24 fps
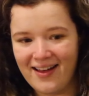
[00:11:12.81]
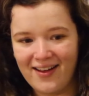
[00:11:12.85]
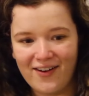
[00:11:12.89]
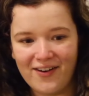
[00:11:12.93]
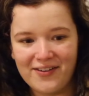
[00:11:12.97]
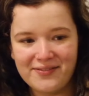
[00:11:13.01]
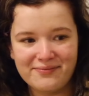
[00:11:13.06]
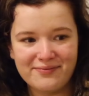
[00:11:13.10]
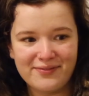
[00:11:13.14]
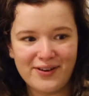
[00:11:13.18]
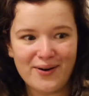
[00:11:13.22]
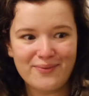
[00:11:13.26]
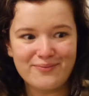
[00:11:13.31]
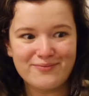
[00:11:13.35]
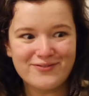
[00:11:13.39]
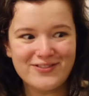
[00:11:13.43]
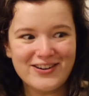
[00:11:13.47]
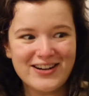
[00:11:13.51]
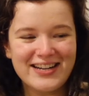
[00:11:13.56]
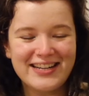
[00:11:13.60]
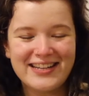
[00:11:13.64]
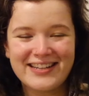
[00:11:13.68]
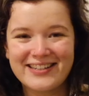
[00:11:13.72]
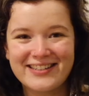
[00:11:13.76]
I'm
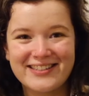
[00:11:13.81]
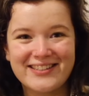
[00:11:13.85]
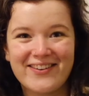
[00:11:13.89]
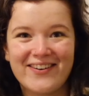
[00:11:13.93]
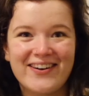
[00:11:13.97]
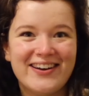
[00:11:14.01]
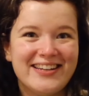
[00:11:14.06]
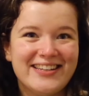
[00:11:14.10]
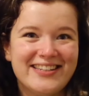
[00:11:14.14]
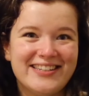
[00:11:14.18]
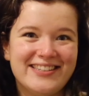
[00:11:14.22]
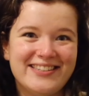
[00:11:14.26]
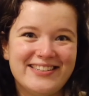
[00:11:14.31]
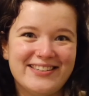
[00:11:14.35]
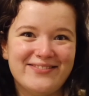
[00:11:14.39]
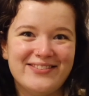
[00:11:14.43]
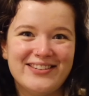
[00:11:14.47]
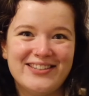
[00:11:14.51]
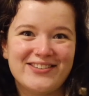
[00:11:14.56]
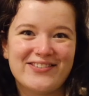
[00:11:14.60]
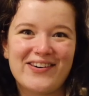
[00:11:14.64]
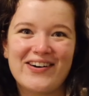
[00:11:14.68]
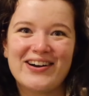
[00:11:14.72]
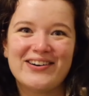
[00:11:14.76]
really excited to be
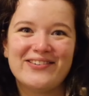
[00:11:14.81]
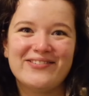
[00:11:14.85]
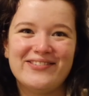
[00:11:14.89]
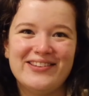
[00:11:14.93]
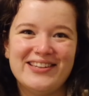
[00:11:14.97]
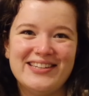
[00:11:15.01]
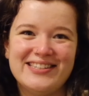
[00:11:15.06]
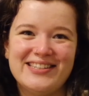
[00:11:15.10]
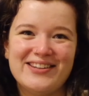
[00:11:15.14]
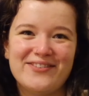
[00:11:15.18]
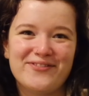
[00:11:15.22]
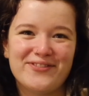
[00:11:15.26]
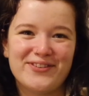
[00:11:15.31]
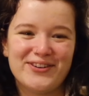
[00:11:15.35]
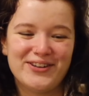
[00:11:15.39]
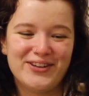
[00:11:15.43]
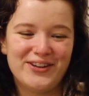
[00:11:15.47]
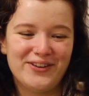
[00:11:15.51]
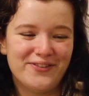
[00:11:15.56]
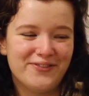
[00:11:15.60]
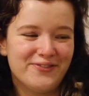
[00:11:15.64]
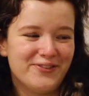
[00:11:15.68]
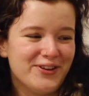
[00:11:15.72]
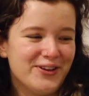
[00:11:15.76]
trying all these different
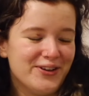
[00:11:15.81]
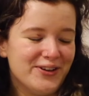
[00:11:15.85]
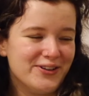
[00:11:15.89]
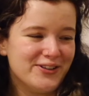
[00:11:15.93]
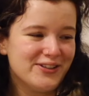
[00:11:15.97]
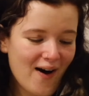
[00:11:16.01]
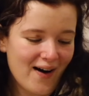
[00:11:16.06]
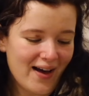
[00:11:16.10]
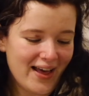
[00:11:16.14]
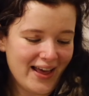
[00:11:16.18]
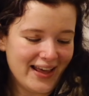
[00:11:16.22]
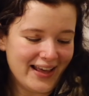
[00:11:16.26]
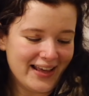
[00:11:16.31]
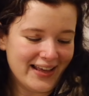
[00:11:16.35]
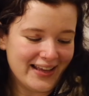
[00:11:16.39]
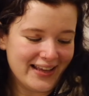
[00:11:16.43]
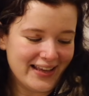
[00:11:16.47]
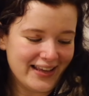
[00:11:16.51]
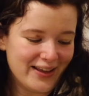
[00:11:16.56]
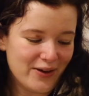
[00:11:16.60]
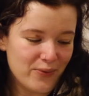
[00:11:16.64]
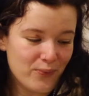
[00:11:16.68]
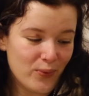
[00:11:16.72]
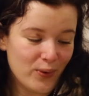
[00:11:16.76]
new foods.
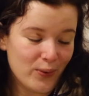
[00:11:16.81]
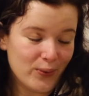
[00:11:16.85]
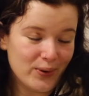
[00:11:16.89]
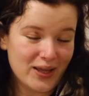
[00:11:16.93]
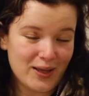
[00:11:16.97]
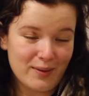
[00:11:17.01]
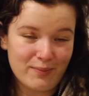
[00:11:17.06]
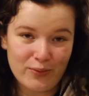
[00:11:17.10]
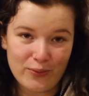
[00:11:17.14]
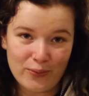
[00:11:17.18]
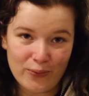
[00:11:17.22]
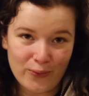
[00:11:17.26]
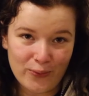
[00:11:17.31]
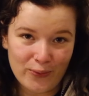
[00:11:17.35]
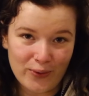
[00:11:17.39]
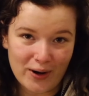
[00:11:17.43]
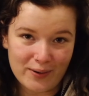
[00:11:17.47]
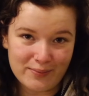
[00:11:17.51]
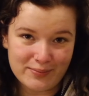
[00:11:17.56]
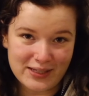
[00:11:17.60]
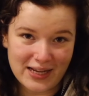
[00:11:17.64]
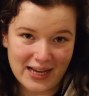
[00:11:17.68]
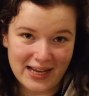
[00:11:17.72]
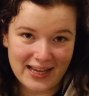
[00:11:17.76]
I will keep you all
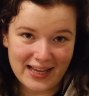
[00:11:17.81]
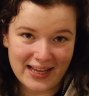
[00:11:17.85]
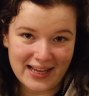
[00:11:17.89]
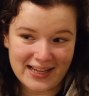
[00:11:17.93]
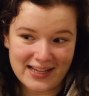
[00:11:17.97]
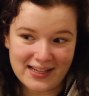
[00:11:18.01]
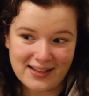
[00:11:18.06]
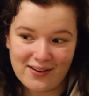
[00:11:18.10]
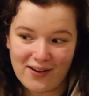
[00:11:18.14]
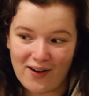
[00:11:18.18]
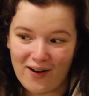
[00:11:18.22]
updated.